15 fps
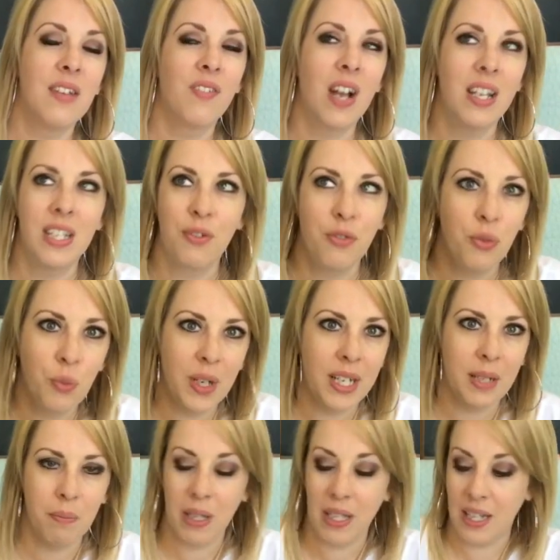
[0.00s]
got different
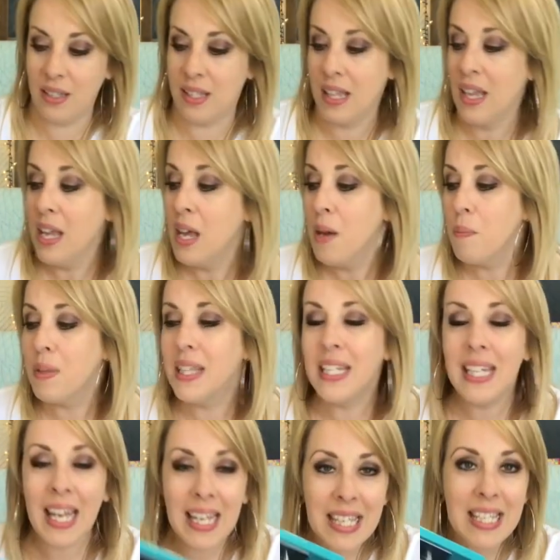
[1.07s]
reading plans. But the
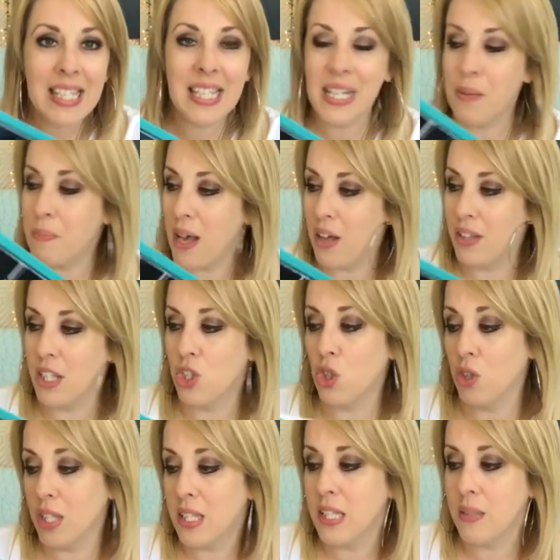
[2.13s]
nice thing about this, so
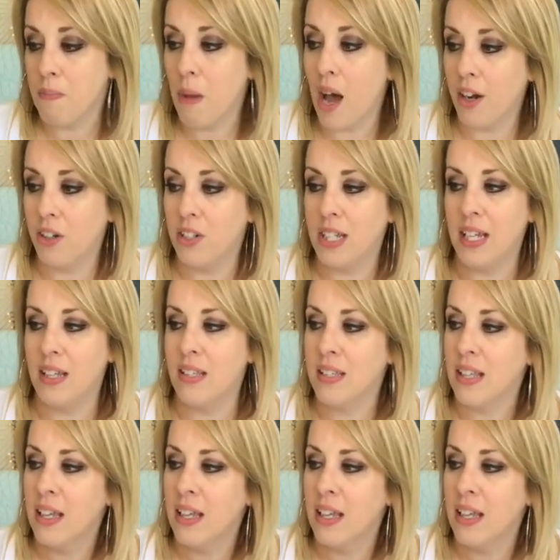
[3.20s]
this is modern days,